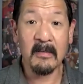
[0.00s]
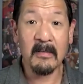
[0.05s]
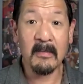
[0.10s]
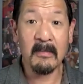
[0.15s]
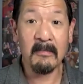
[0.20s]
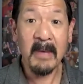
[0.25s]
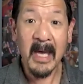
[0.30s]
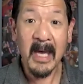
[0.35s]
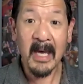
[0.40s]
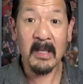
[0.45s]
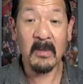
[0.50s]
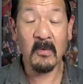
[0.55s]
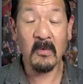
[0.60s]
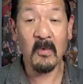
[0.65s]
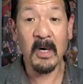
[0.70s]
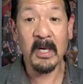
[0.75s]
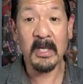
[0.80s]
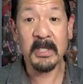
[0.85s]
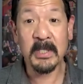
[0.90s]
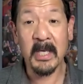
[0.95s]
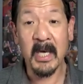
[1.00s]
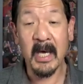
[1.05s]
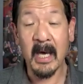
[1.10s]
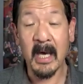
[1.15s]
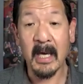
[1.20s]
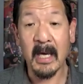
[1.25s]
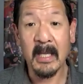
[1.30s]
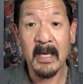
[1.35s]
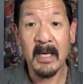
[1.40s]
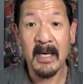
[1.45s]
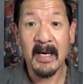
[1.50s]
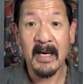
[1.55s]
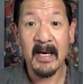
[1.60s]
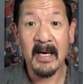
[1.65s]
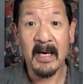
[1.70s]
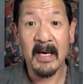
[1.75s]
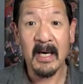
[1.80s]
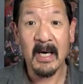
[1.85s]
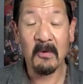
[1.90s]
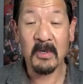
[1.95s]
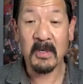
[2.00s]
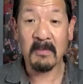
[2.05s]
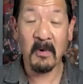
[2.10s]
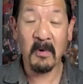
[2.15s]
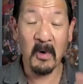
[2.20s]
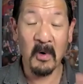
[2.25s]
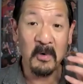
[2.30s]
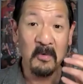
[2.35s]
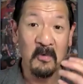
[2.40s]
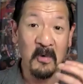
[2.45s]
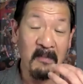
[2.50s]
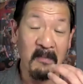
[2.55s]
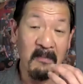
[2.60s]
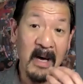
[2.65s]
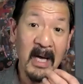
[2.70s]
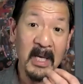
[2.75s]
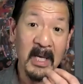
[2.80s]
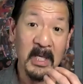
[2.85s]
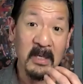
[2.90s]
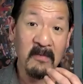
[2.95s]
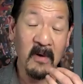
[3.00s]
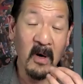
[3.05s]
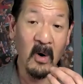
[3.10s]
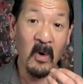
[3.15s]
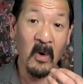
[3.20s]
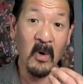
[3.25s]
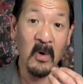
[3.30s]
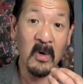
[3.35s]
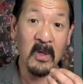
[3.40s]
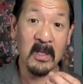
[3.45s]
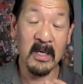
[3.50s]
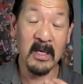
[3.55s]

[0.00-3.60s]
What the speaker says: meant was that I was born with a massive hole